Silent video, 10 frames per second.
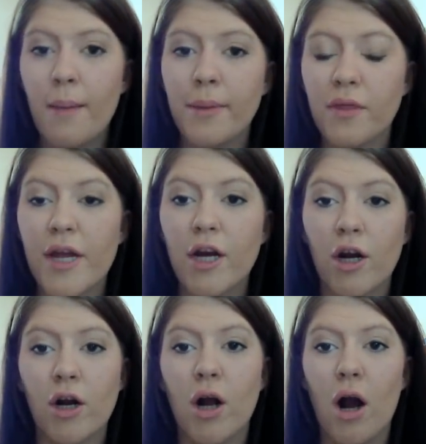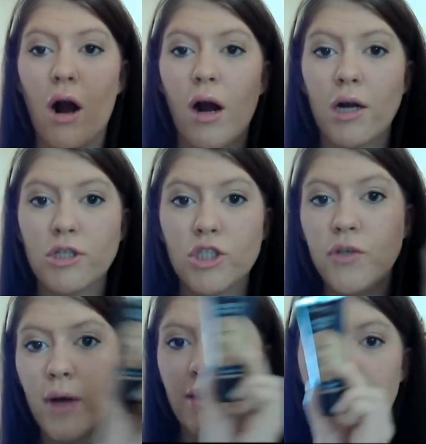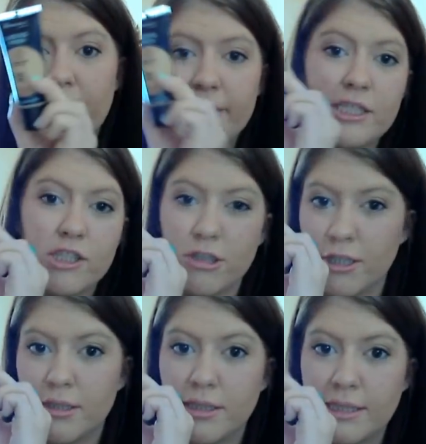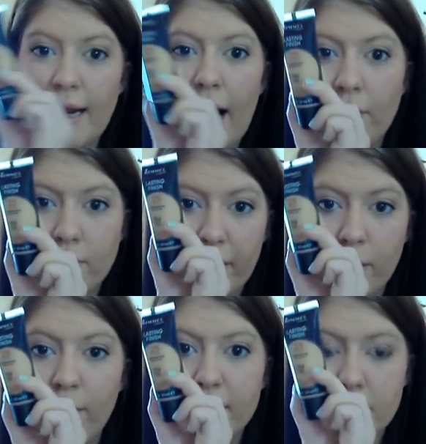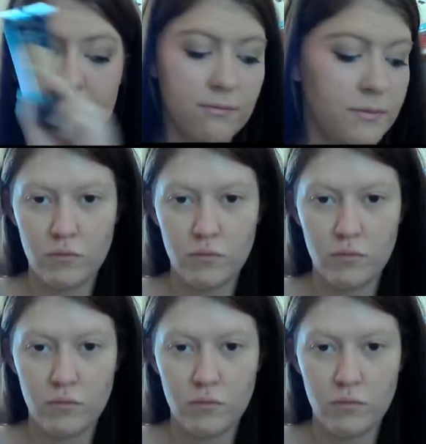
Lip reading: But there are 2 other foundations that I would recommend.